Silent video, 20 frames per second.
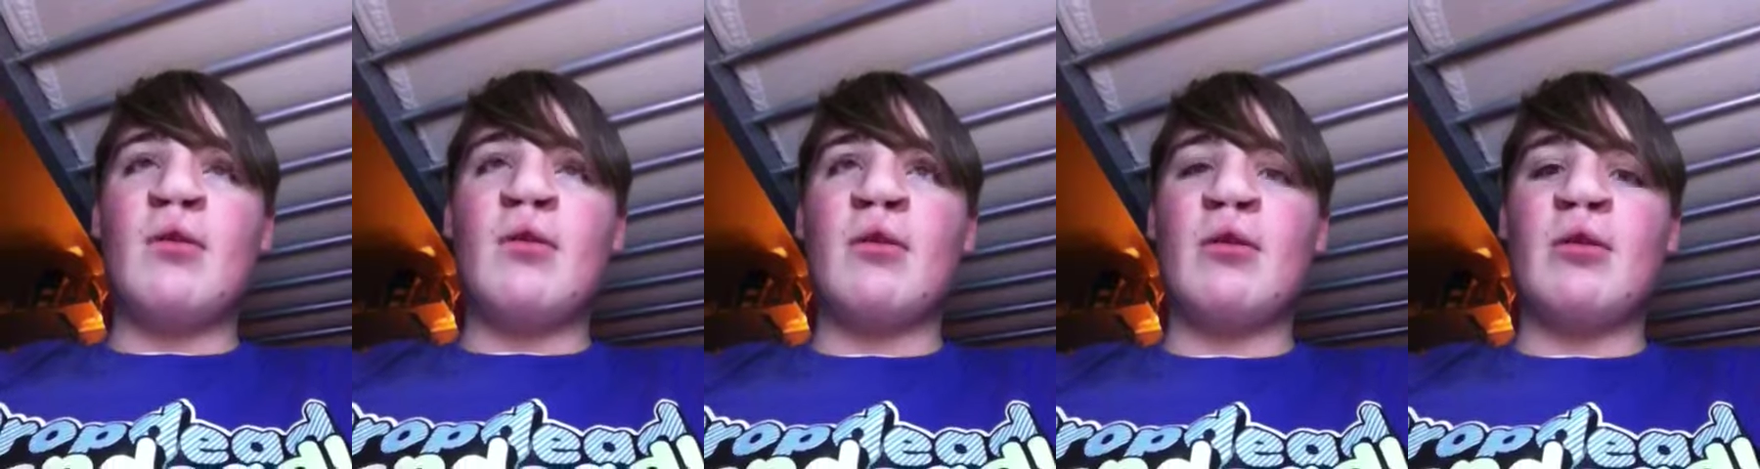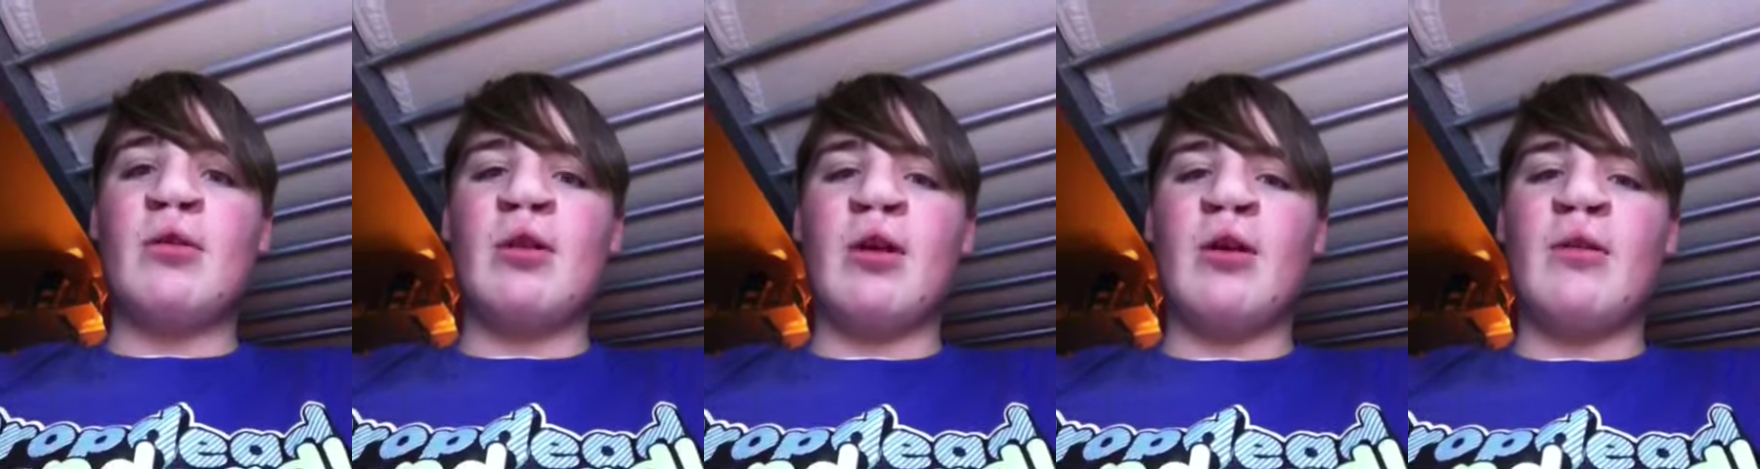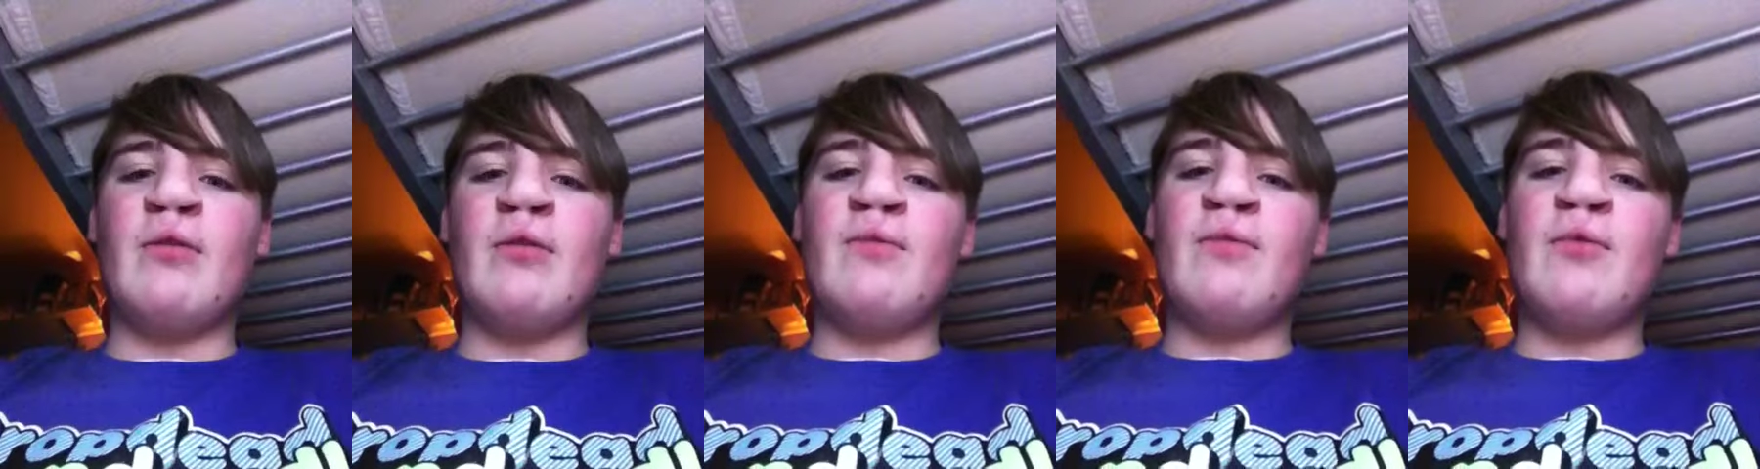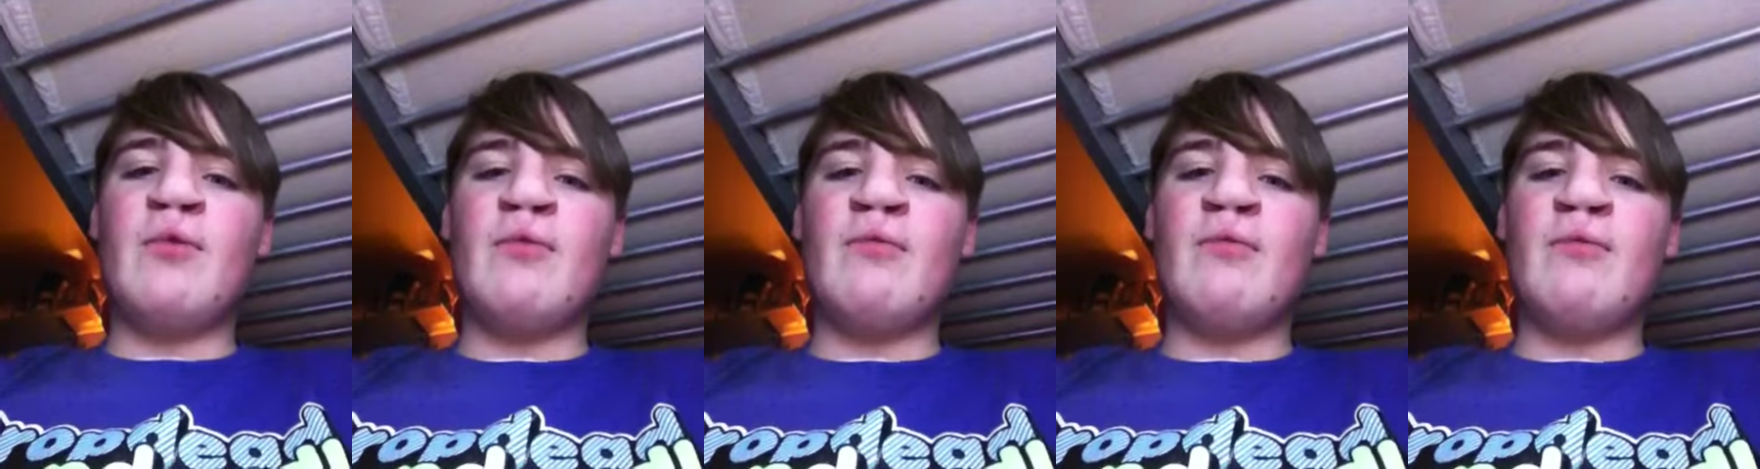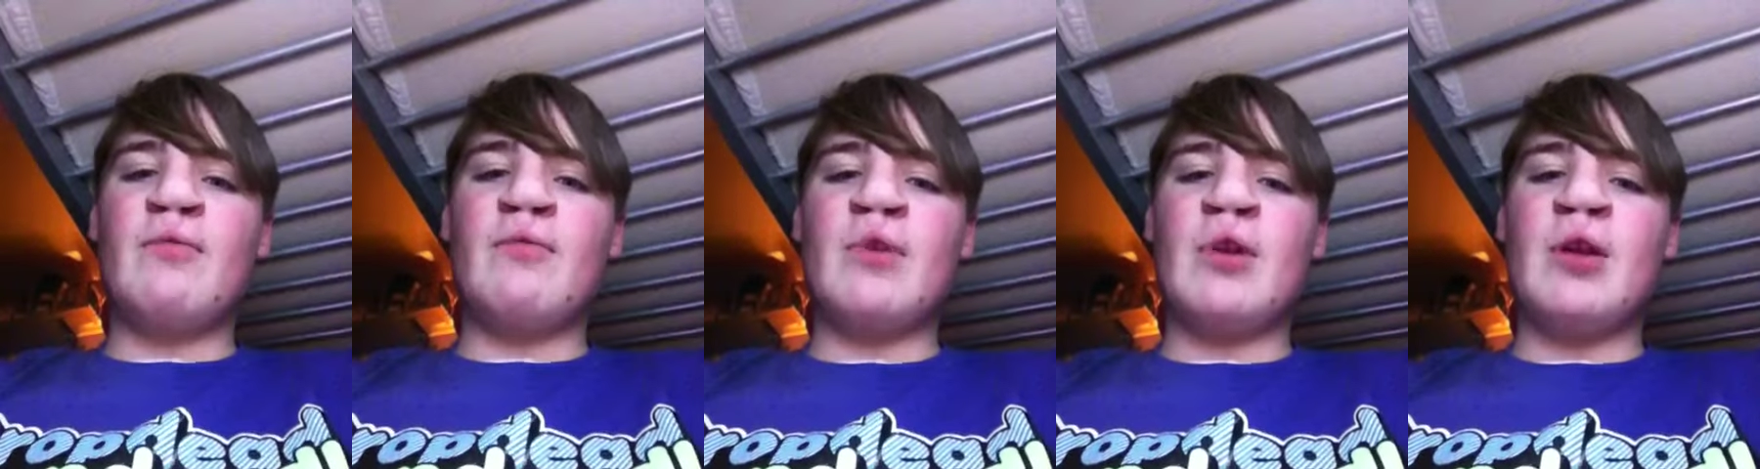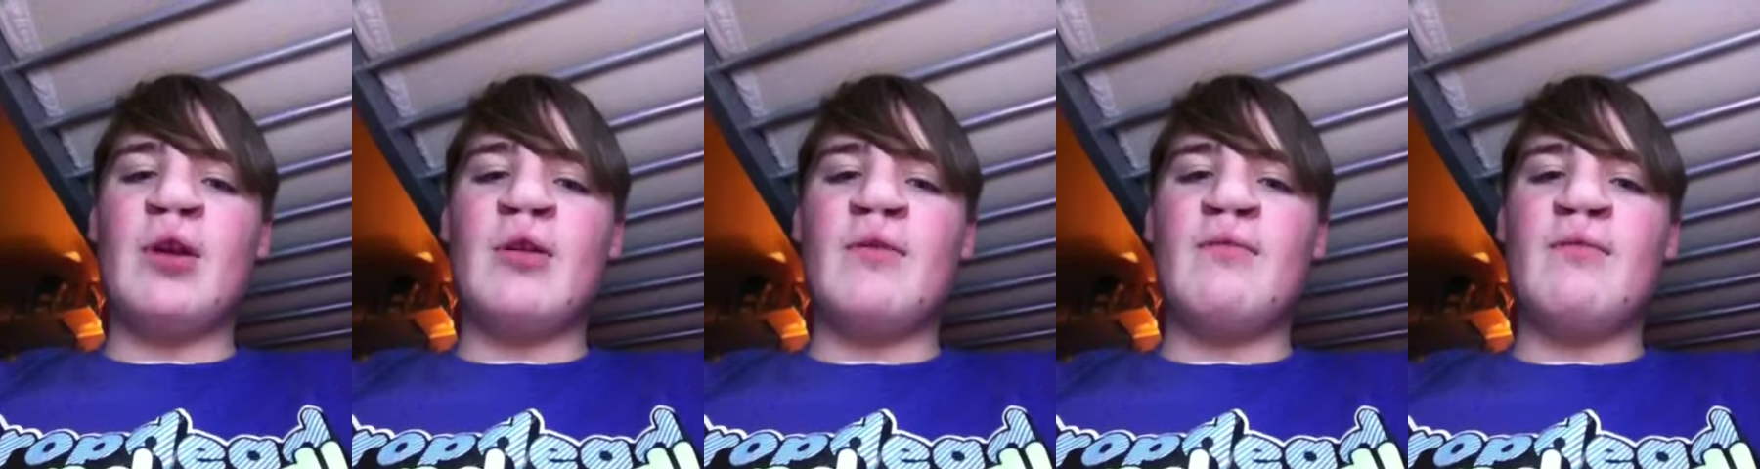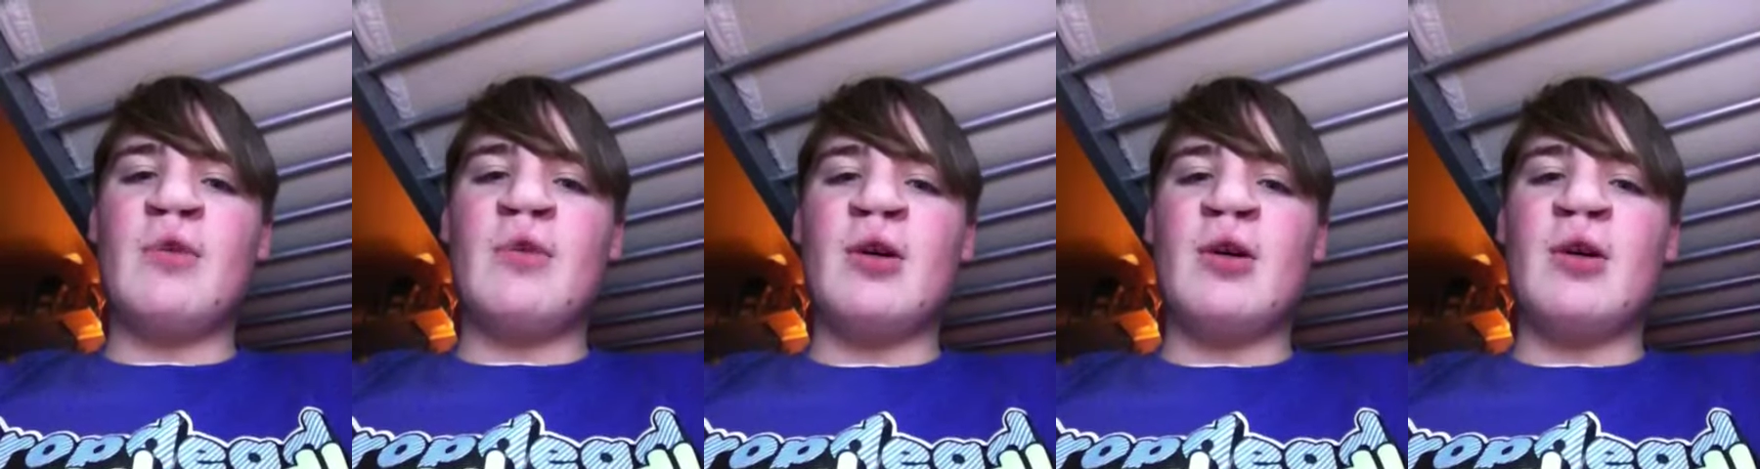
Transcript: So I'm going to, like, point the, um,